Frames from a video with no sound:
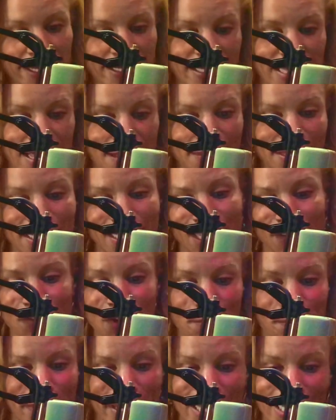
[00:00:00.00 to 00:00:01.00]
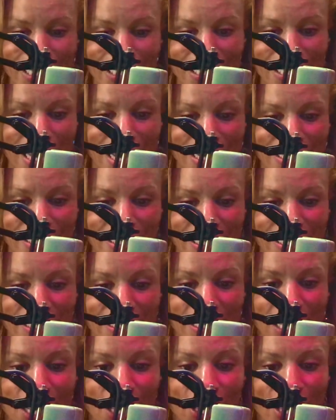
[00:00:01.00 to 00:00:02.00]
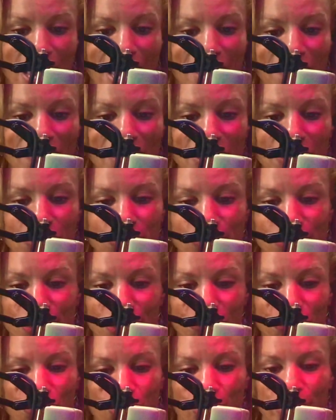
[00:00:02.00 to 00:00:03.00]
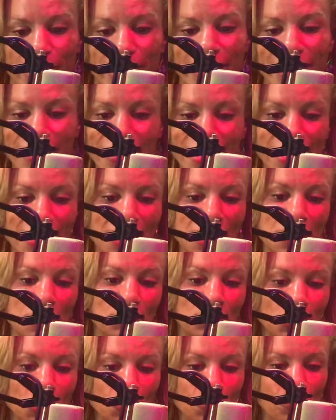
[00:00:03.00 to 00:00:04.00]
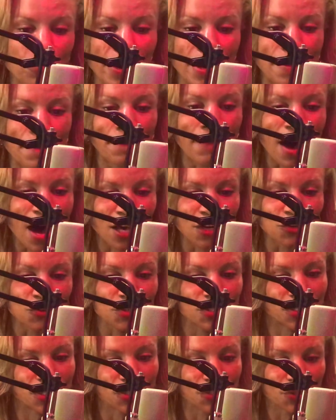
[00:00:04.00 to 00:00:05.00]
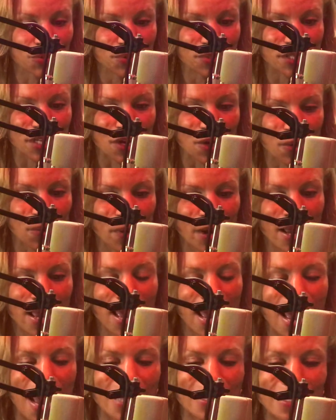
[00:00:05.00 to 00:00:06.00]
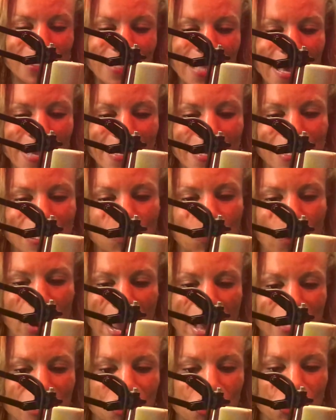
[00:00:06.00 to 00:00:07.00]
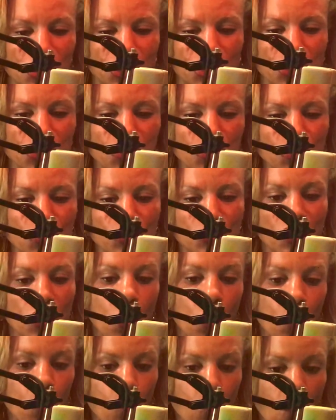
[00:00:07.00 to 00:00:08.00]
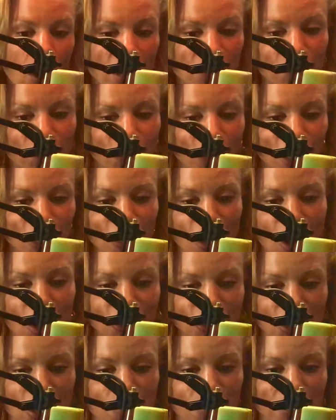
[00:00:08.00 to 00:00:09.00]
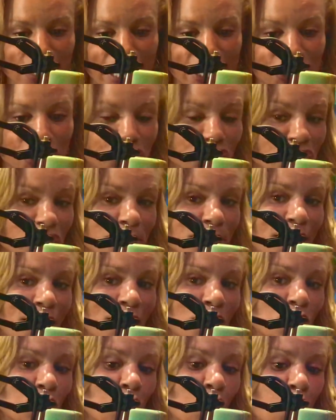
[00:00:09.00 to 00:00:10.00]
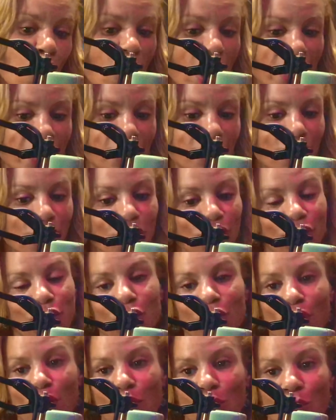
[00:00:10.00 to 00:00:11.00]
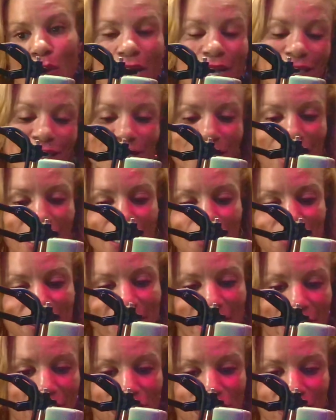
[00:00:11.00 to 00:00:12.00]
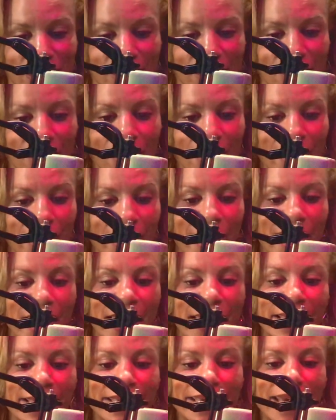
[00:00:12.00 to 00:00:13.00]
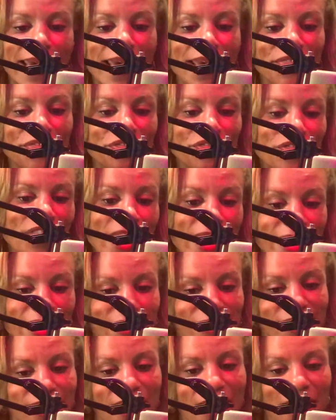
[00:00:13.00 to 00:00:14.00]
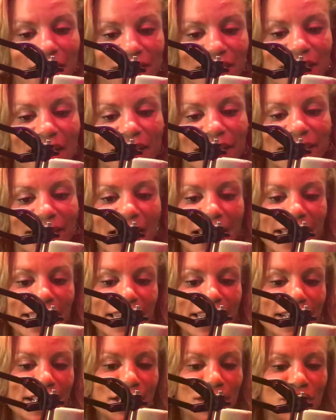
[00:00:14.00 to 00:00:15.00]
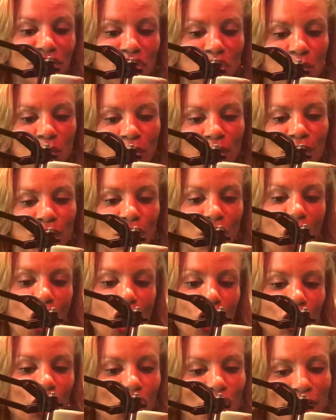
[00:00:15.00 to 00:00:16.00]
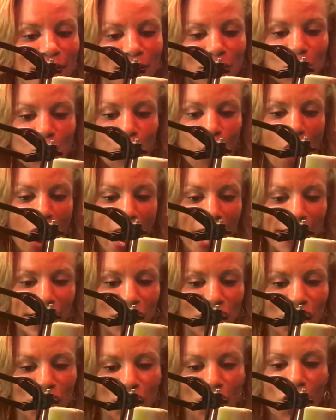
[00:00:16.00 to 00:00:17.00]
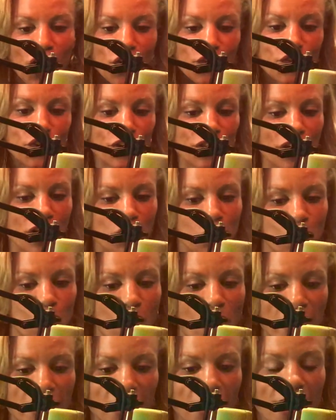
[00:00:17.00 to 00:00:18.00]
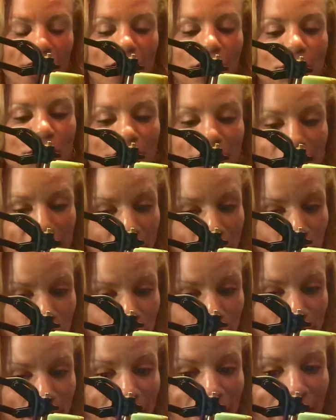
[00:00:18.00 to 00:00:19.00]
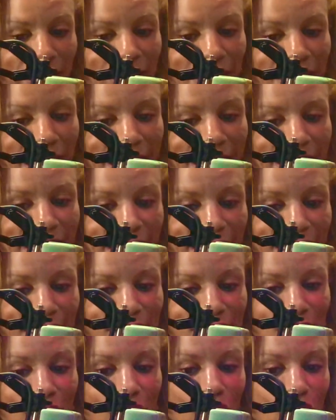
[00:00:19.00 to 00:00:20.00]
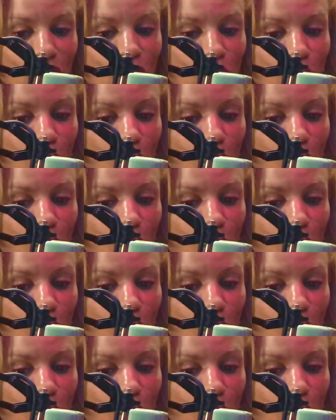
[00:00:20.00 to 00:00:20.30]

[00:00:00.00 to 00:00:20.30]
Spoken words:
examine different penis sizes. And they used 3D blueprint models to do so. And the ladies were asked to choose one for a long-term relationship and one for a one-time session. And get this, the ladies who were longer and wider for their the ladies who